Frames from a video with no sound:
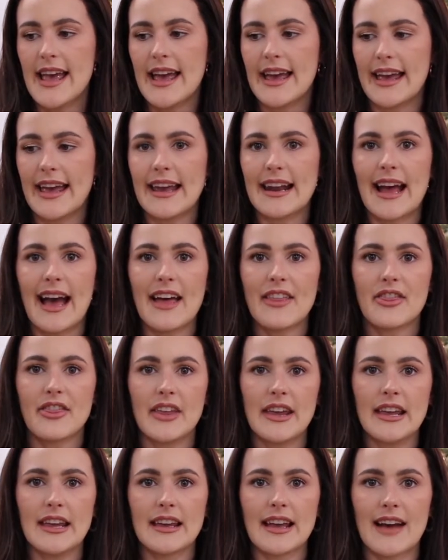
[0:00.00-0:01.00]
and I
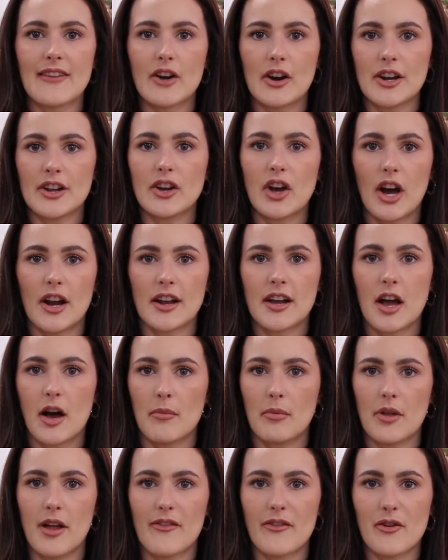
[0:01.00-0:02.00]
think I've already got a
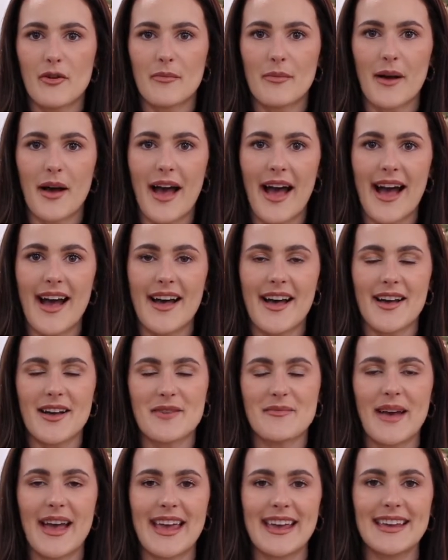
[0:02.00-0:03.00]
couple of them
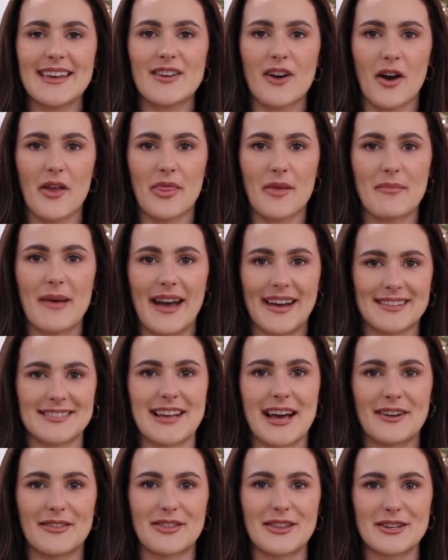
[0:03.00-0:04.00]
hanging on the back
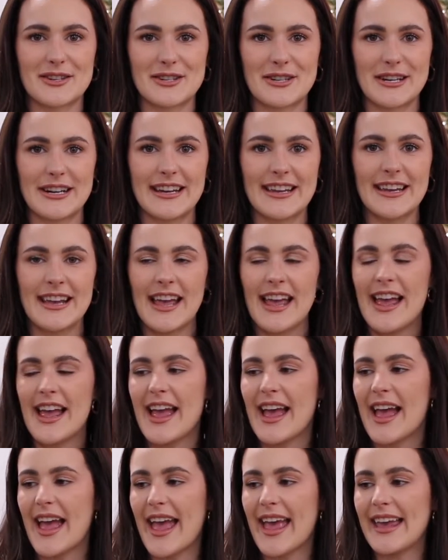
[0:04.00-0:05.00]
side of the tree.
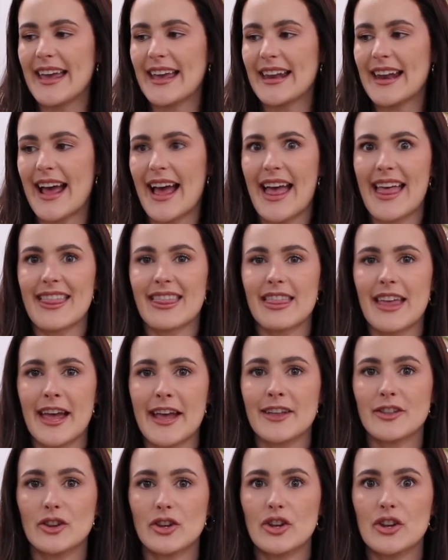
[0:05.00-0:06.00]
And
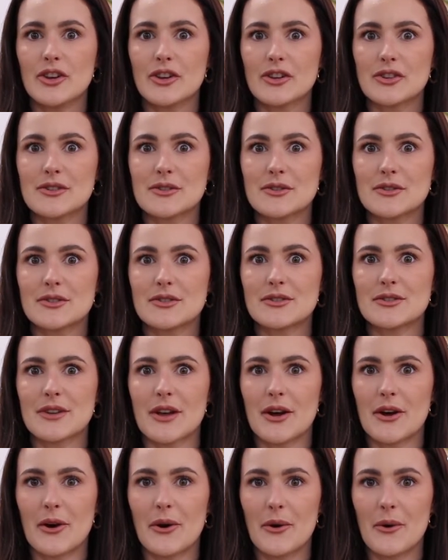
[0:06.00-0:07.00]
they look
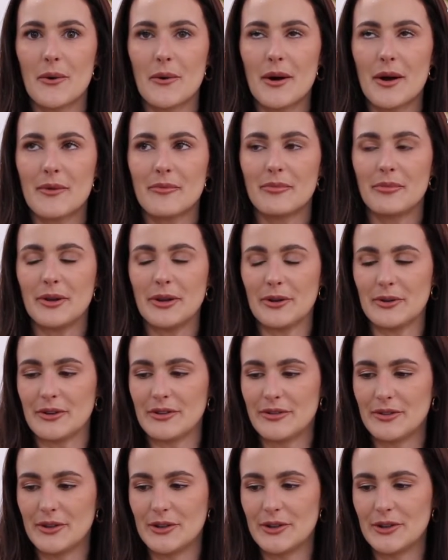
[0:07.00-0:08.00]
so
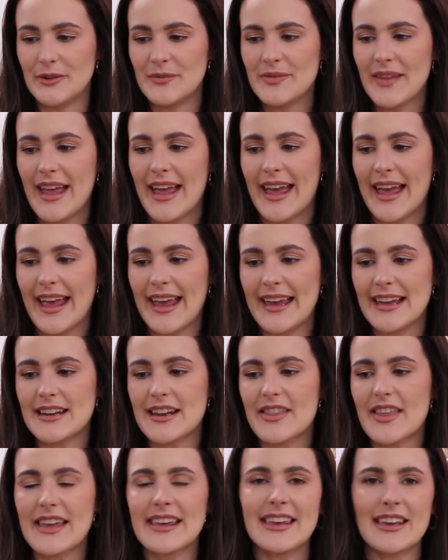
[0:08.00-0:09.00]
beautiful,
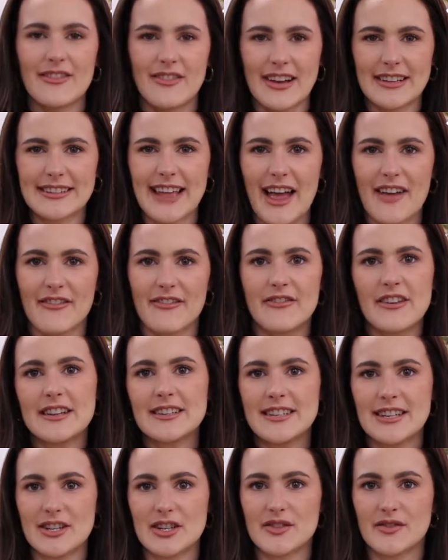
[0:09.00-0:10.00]
and they give like that
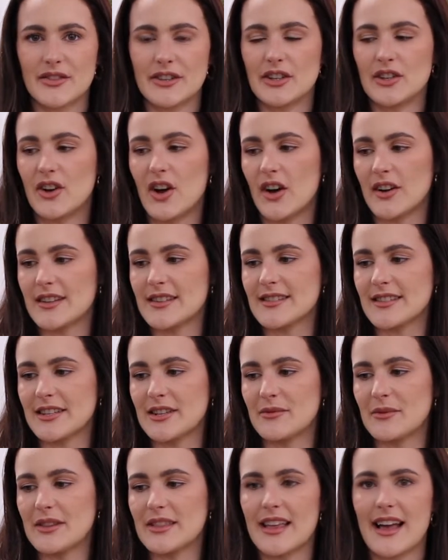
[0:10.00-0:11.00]
vintage feel,
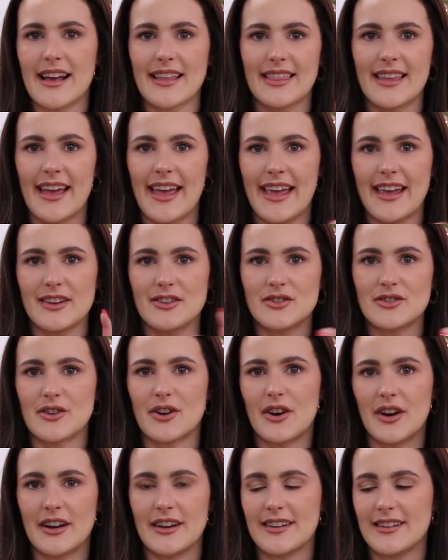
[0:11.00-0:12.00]
honestly, with like the
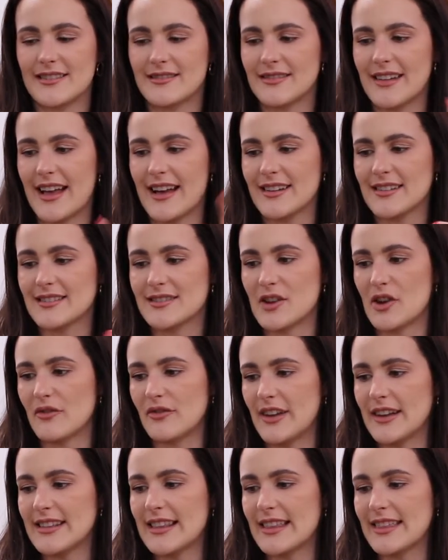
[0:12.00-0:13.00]
hand-drawn like
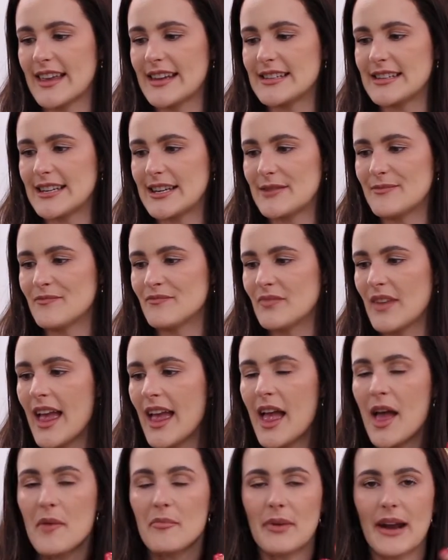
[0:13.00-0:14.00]
snowflake that they did.
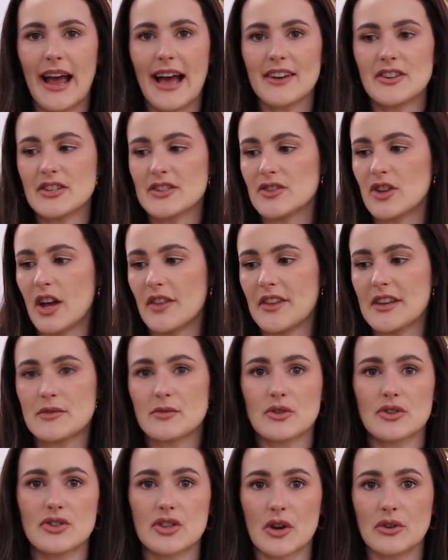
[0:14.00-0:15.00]
But I just thought these
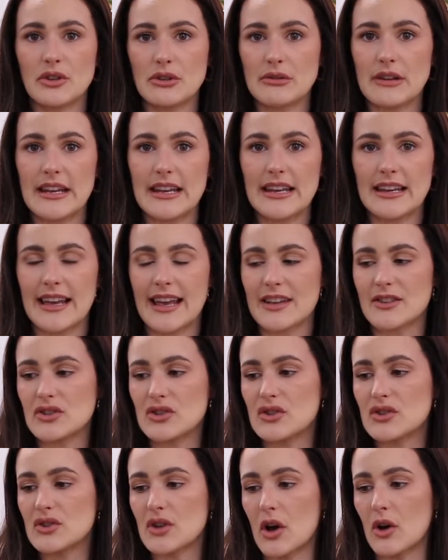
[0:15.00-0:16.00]
were so unique and
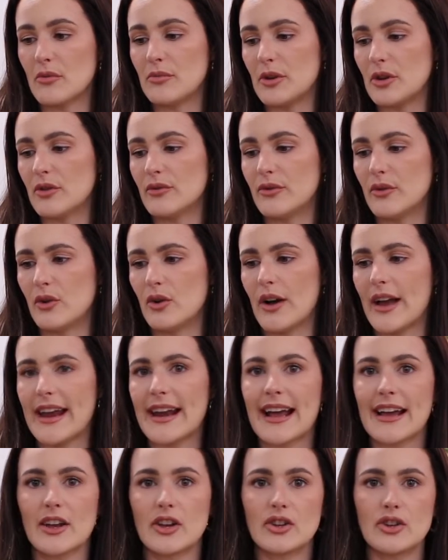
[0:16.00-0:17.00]
so beautiful,
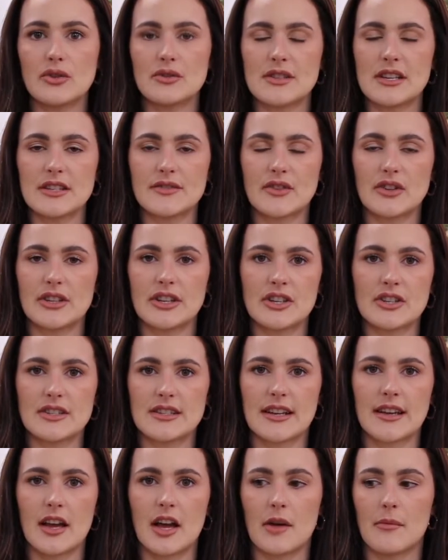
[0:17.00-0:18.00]
and I could use these for years
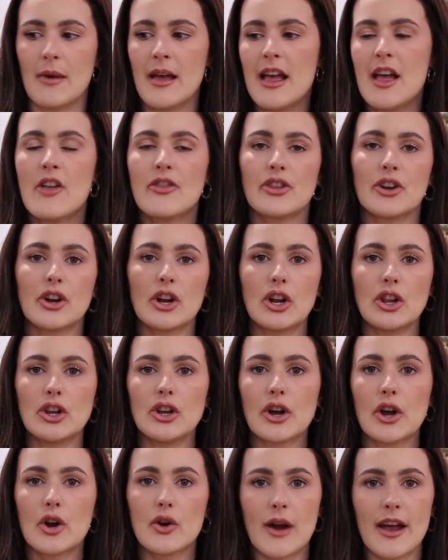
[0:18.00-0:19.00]
to come. They're gonna
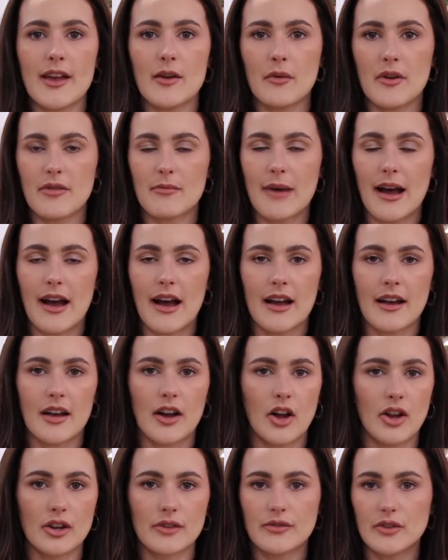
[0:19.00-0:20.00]
look great with my
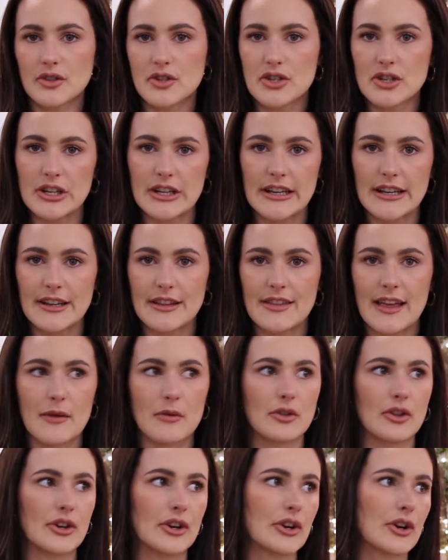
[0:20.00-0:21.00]
colorful tree. They
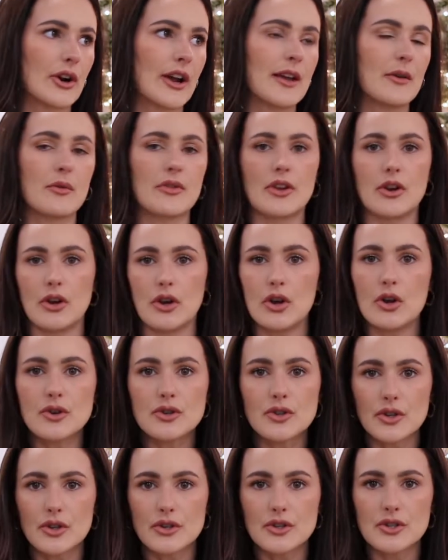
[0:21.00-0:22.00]
would look great with a
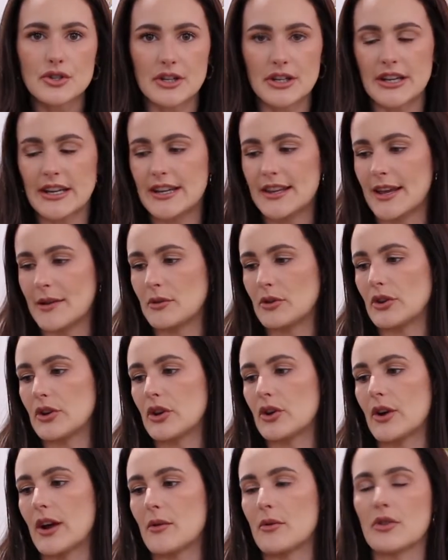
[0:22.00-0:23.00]
neutral tree. They would
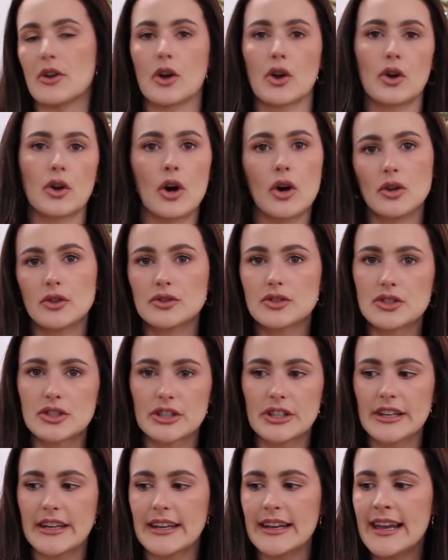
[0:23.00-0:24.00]
look great with a gold
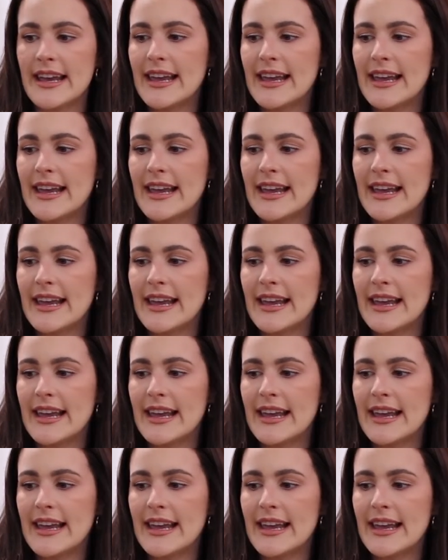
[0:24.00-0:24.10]
tree.